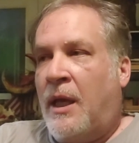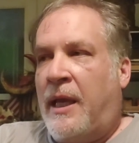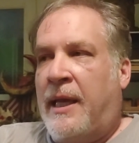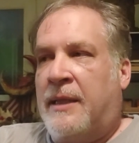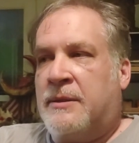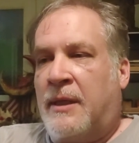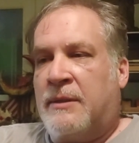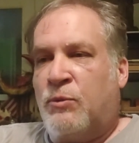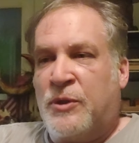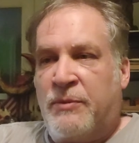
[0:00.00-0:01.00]
And
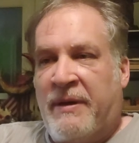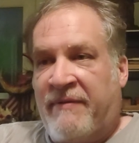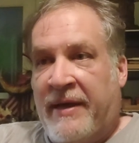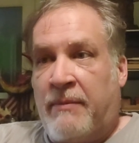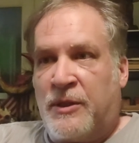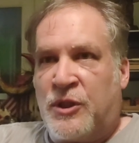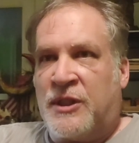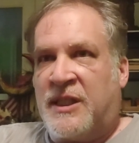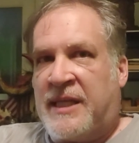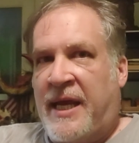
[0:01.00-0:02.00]
would you be available
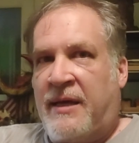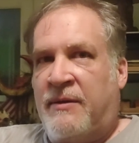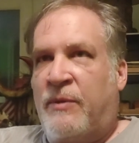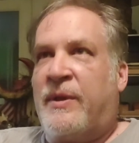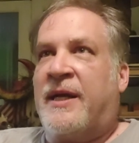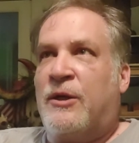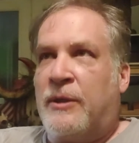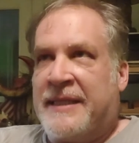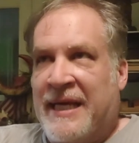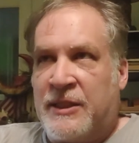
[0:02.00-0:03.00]
just to they're going to do
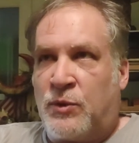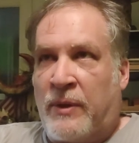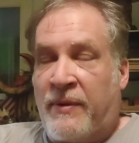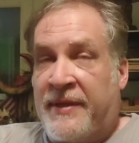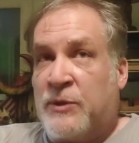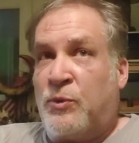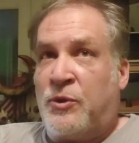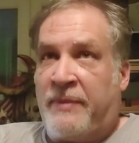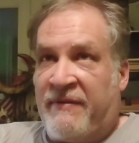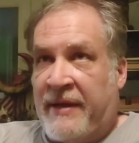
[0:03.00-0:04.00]
a test run with us. Would
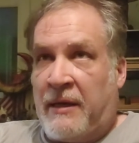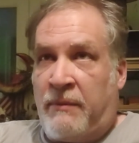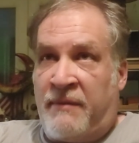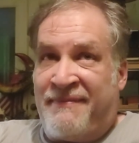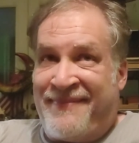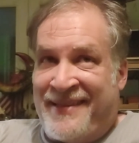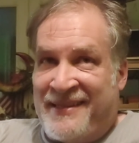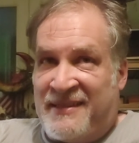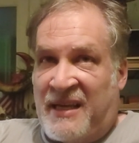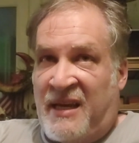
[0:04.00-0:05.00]
you be available
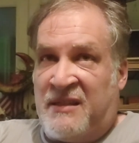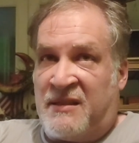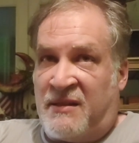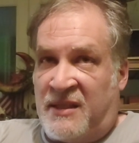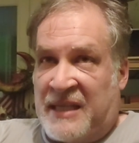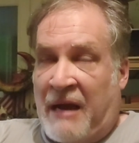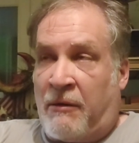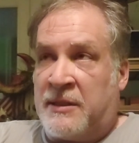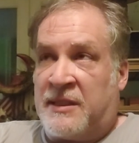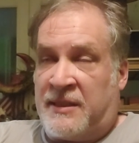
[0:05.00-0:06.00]
these days, these
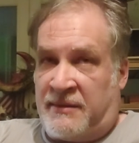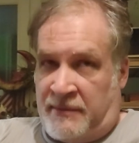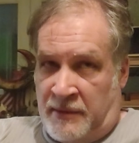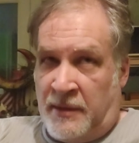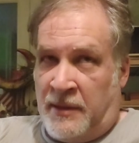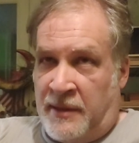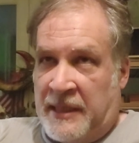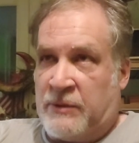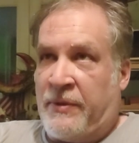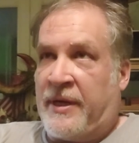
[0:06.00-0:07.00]
hours? Because
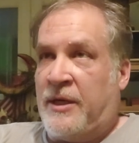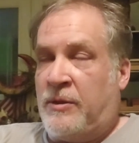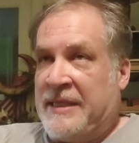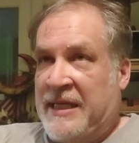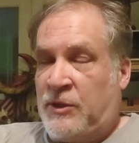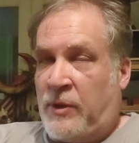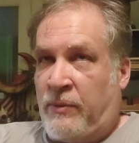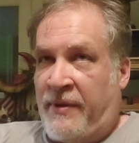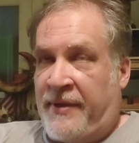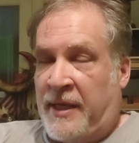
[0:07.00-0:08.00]
that's when they're going to do a test
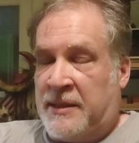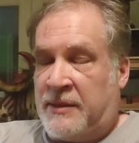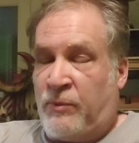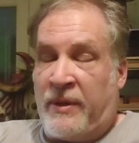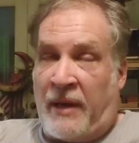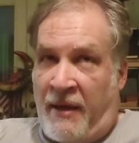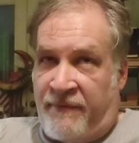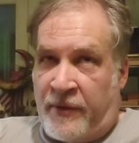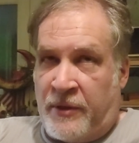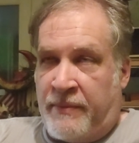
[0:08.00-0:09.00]
run with us. And we'd
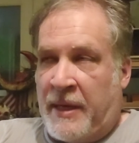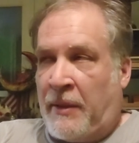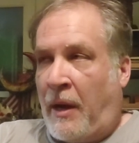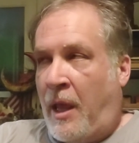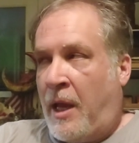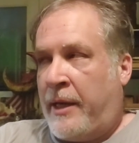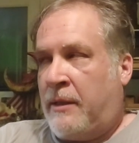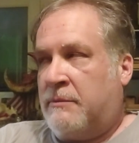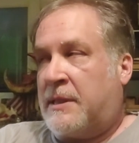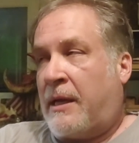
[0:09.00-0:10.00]
love for you to be on the line.
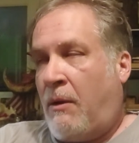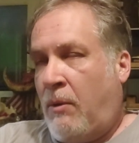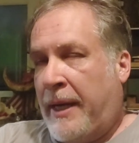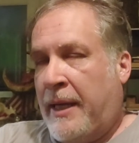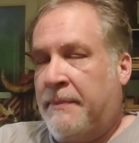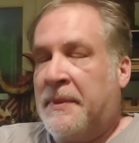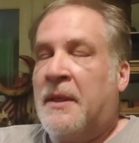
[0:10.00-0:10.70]
And I was like, okay.